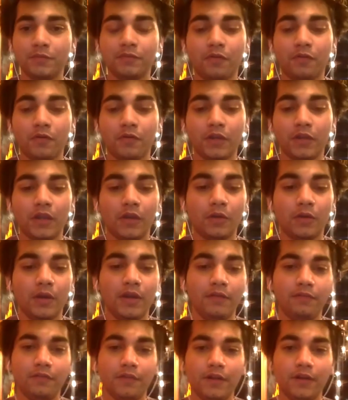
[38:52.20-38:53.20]
before you go.
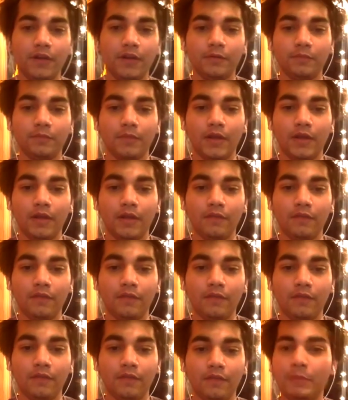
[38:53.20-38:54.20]
If
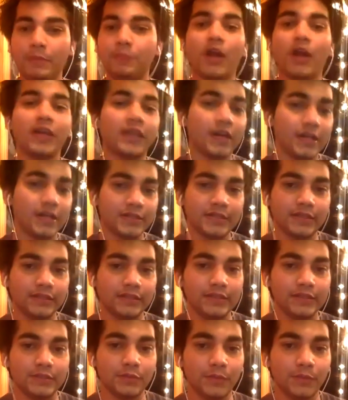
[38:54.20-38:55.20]
we'll be broadcasting
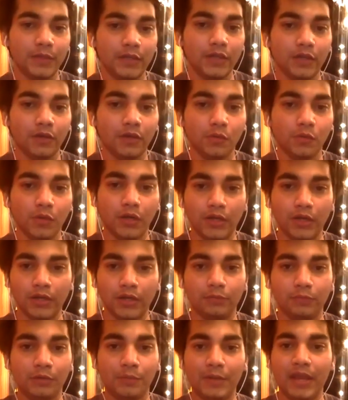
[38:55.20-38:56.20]
this video,
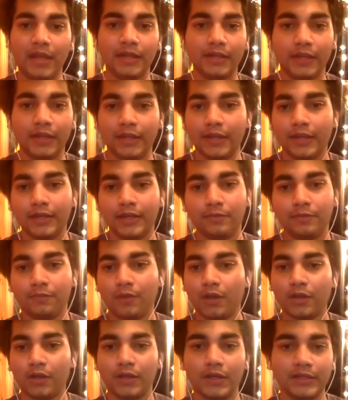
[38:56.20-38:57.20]
we'll be editing it and
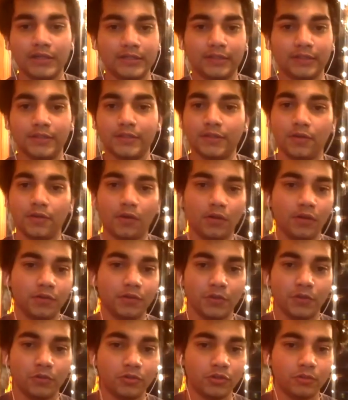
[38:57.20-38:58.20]
broadcasting this on all our
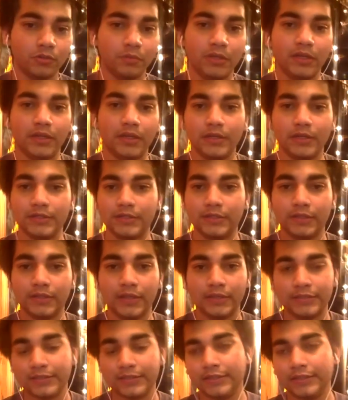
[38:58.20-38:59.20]
social medias and
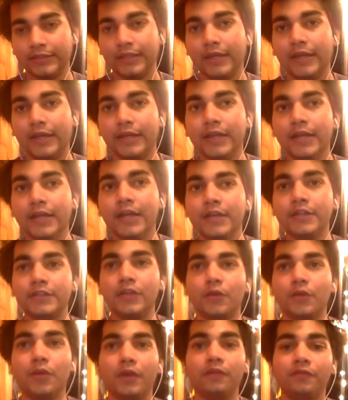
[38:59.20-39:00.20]
things like that.
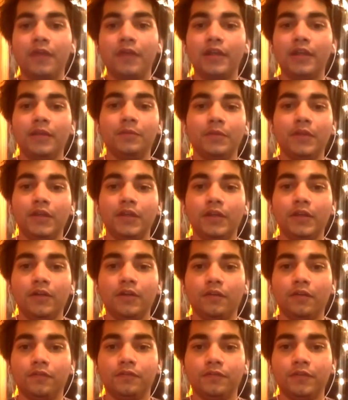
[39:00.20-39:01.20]
So if anybody
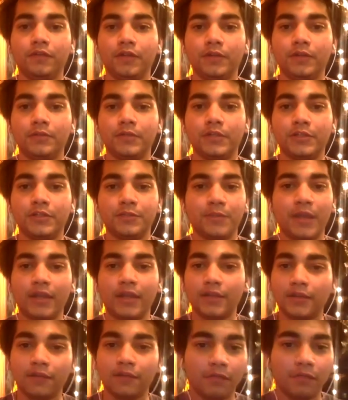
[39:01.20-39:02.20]
of
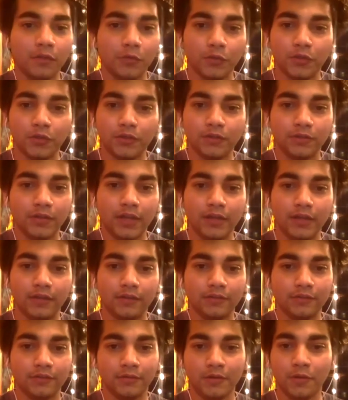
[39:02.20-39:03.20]
suspecting viewer
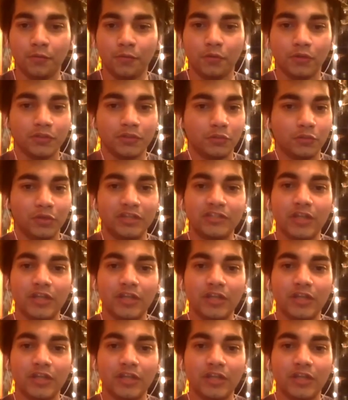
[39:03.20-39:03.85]
later wants to reach